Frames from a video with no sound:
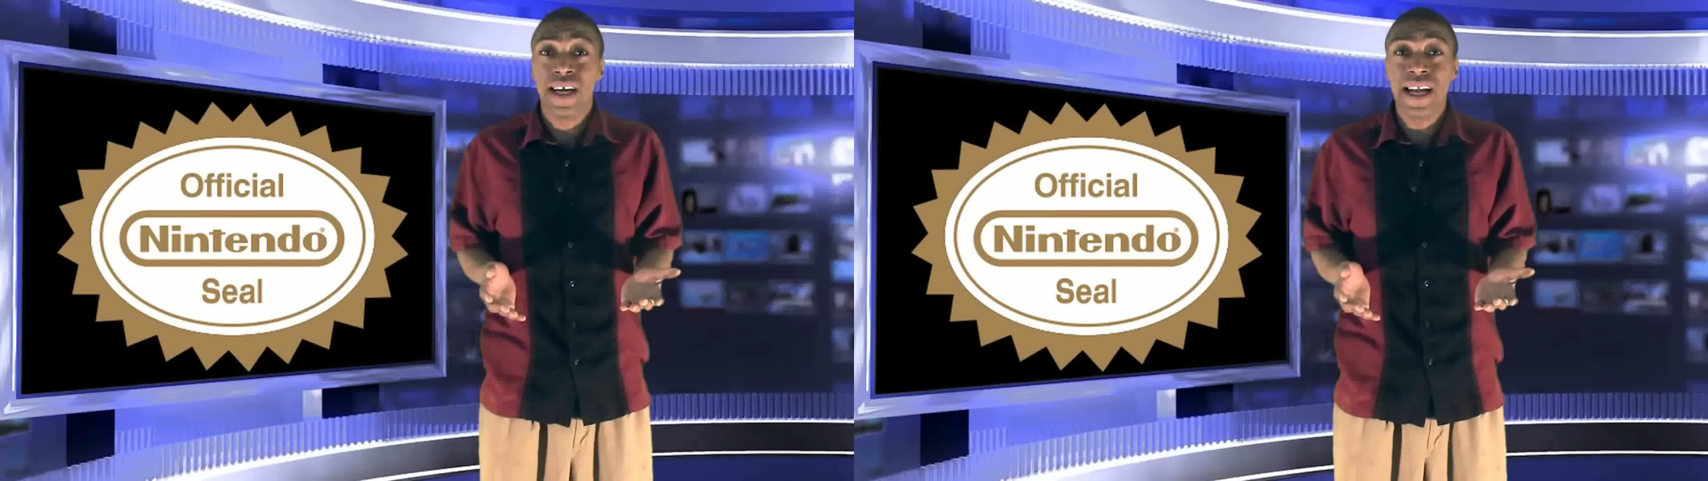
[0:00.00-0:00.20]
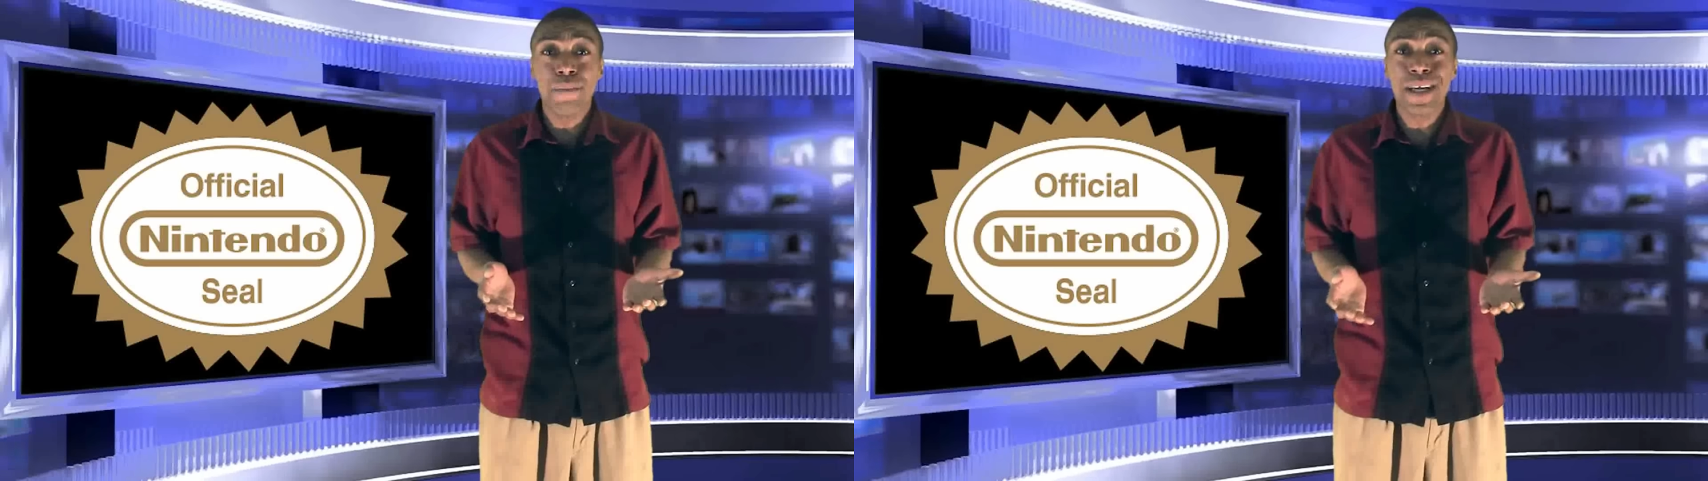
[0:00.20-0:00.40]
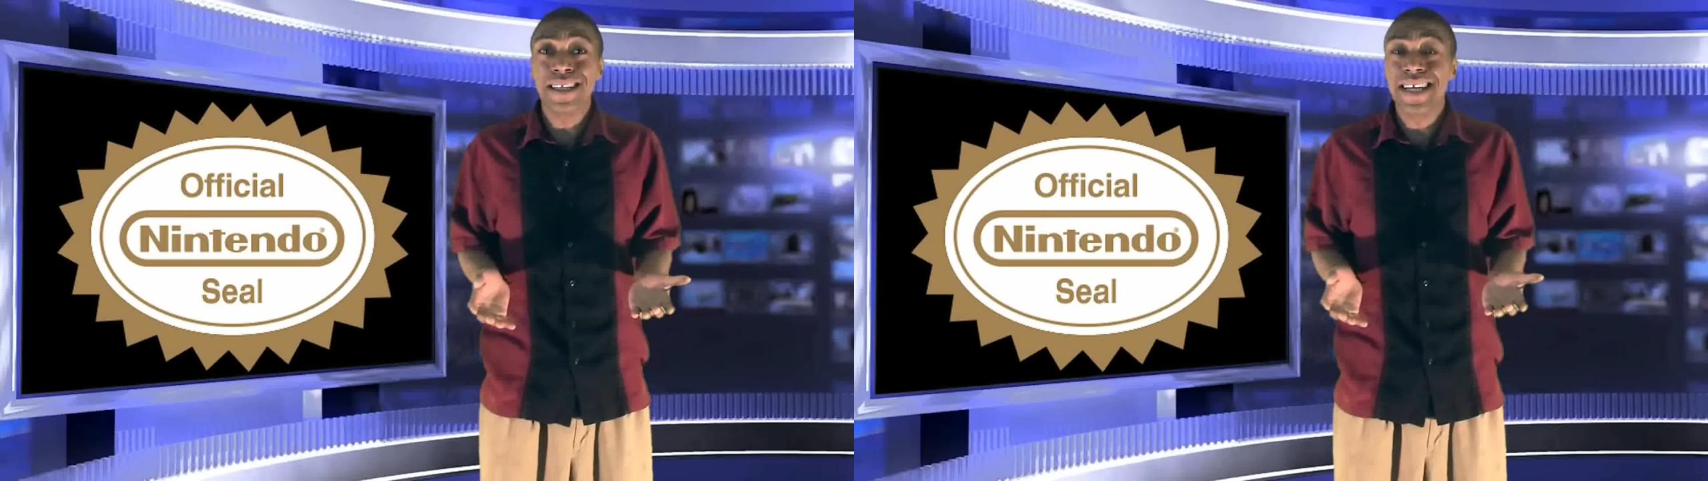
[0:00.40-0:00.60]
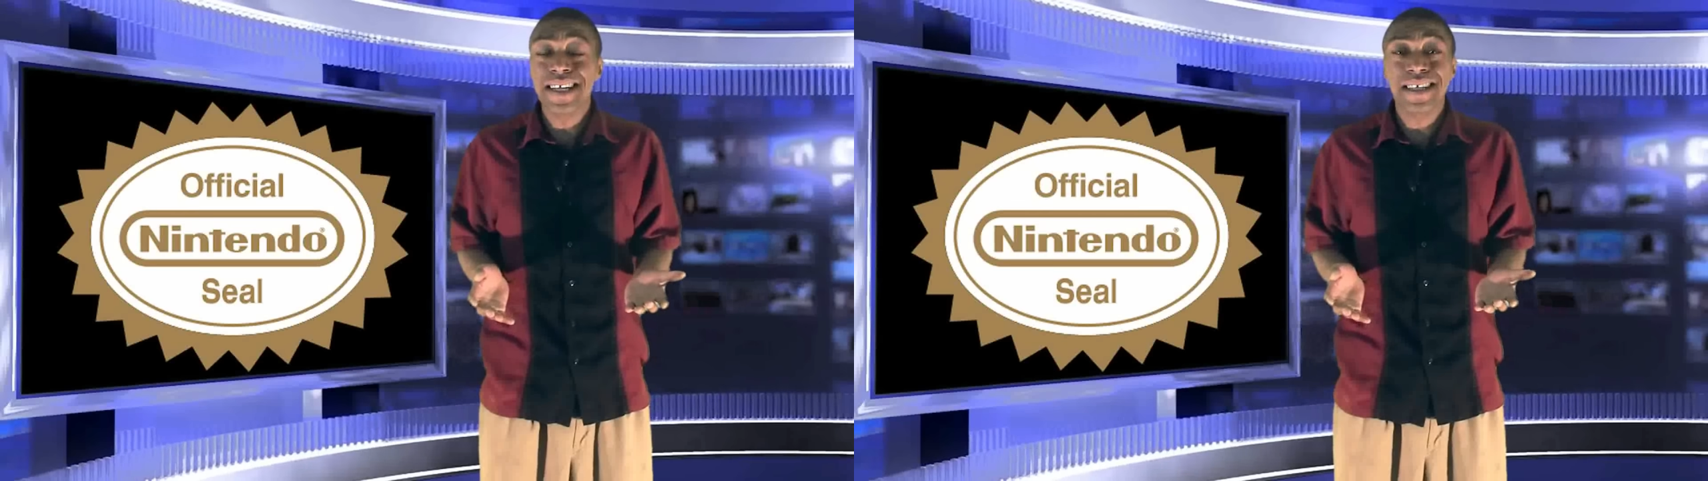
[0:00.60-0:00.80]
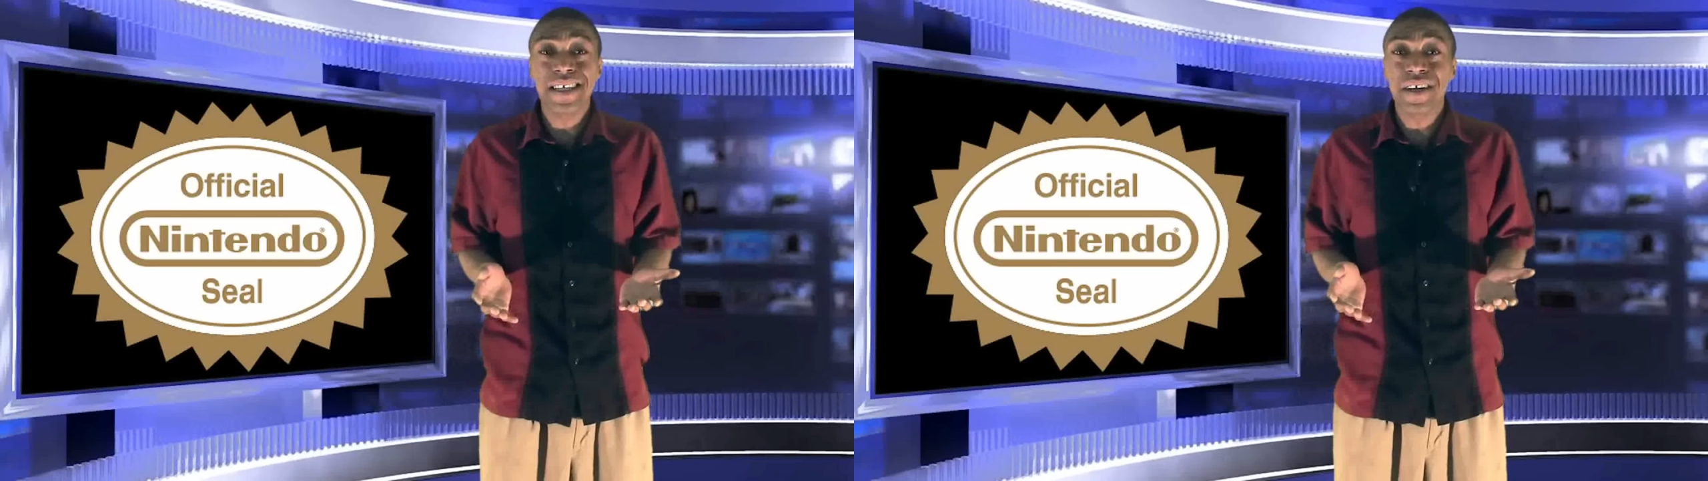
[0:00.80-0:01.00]
I'm being
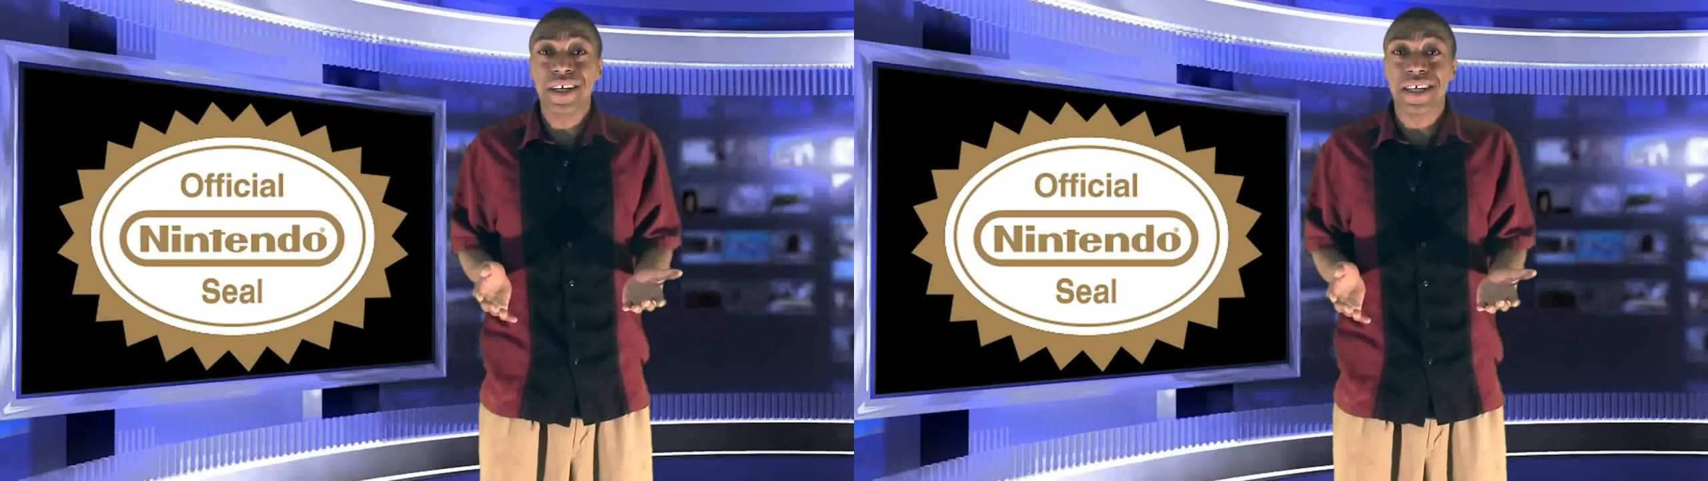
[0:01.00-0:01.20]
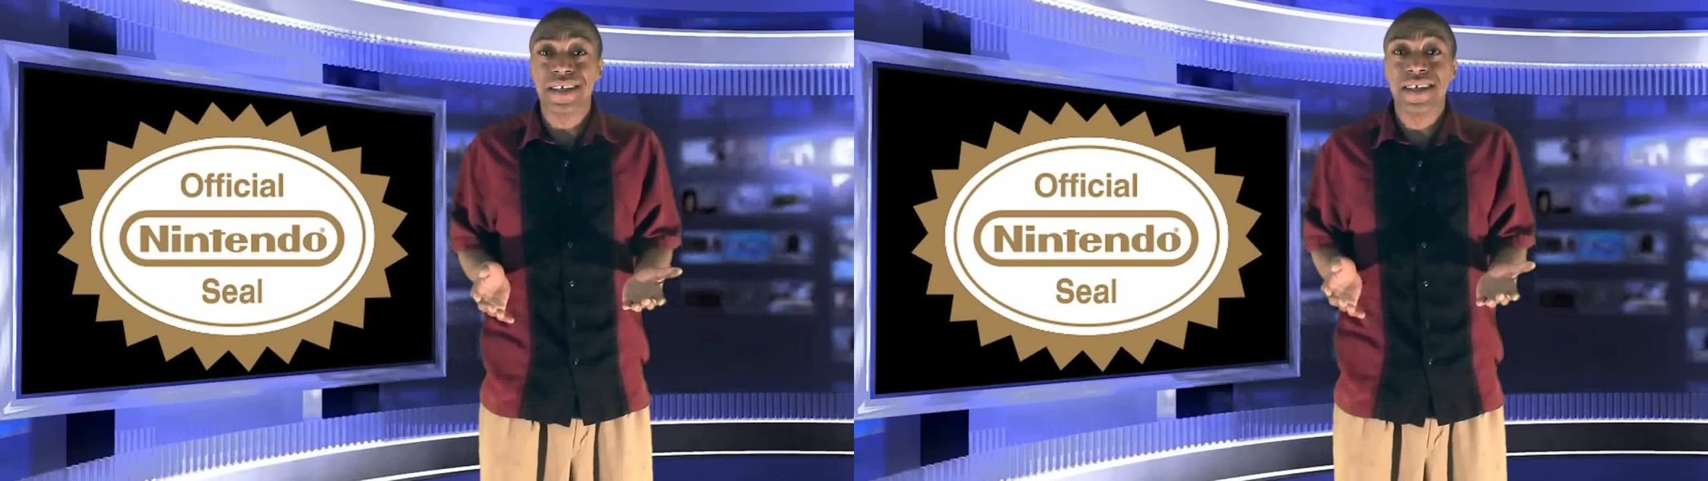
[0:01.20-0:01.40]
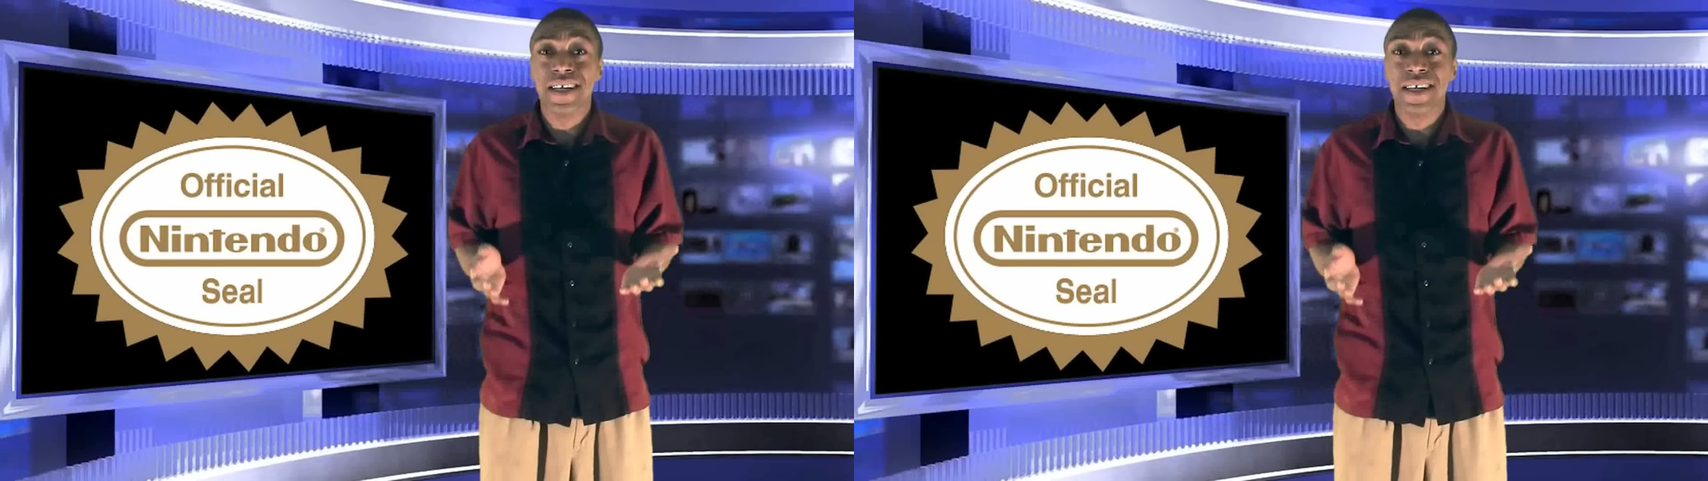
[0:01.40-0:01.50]
dead serious.